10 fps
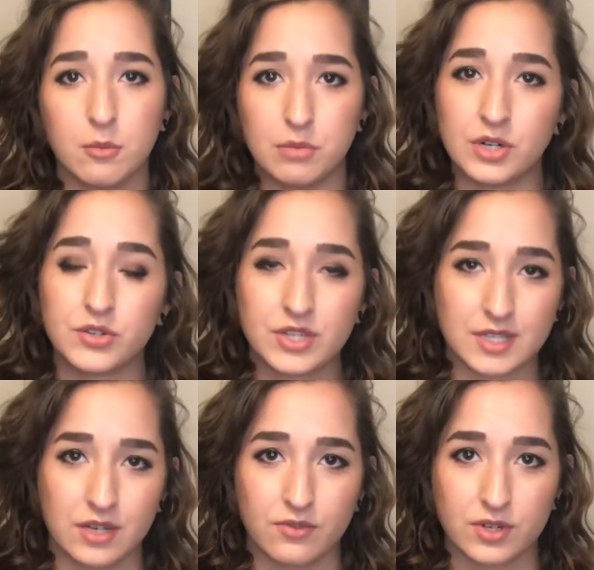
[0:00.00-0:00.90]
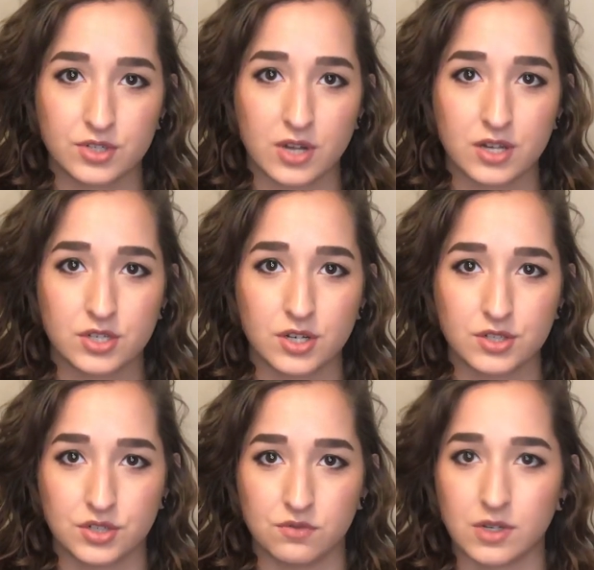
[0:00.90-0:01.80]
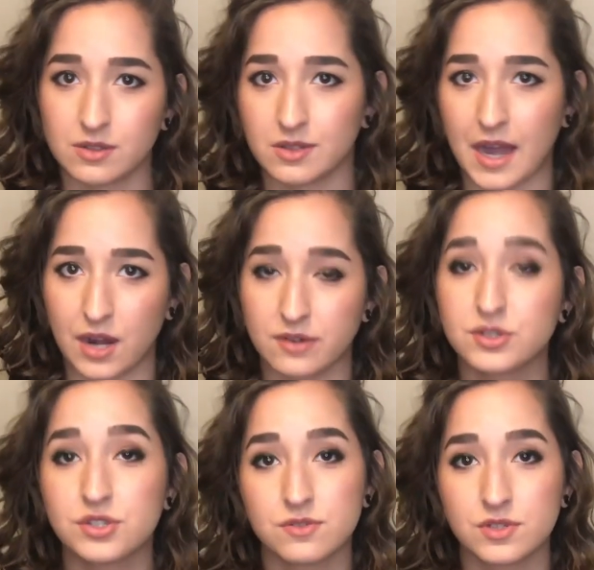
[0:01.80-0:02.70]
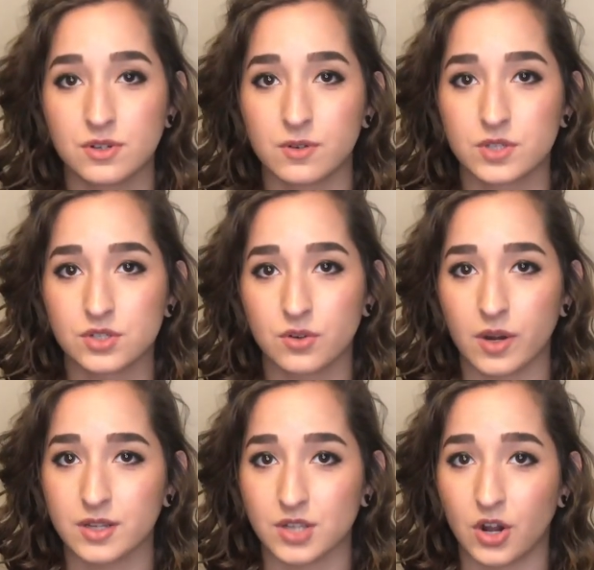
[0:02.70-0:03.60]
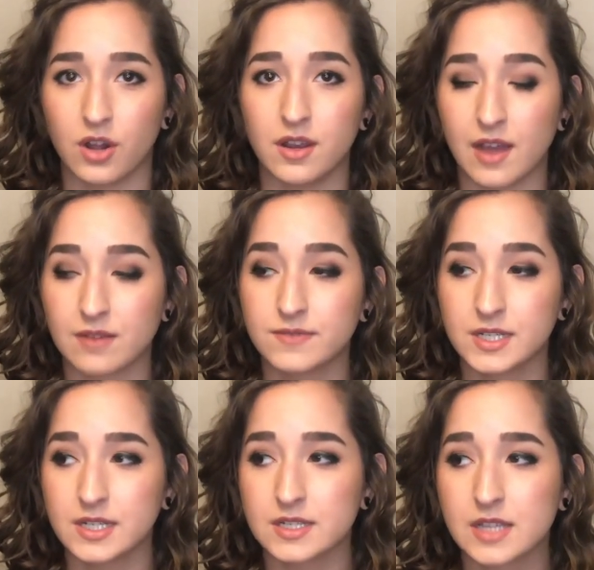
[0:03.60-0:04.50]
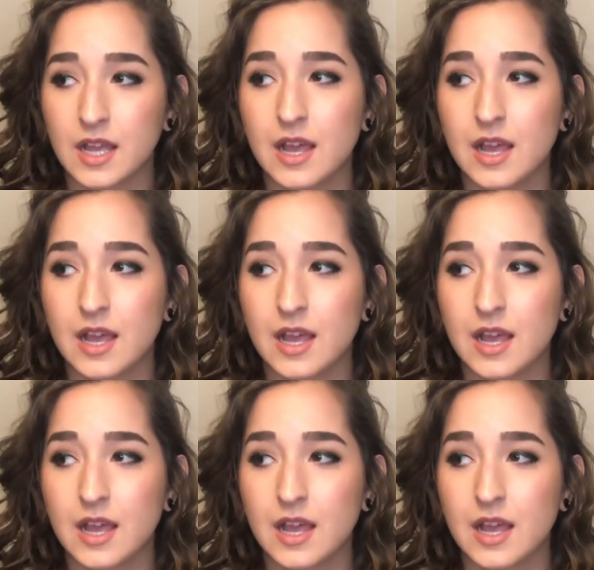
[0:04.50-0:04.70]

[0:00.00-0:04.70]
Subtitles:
built this infrastructure to allow choose your own stories on Netflix,